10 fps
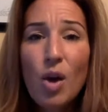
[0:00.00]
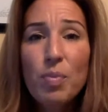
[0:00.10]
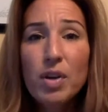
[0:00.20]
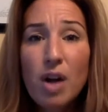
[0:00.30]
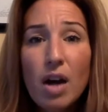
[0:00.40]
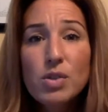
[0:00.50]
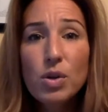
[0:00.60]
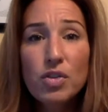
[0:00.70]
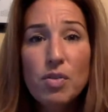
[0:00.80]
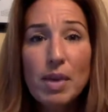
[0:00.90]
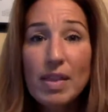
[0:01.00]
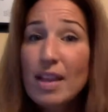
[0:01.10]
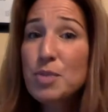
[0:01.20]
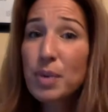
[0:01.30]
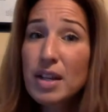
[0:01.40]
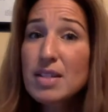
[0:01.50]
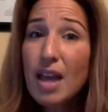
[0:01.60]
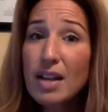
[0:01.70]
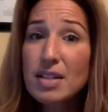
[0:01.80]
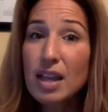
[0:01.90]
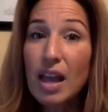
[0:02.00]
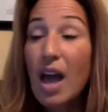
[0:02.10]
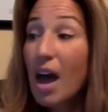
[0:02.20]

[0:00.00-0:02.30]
opened a car door for me. That's pretty sexy.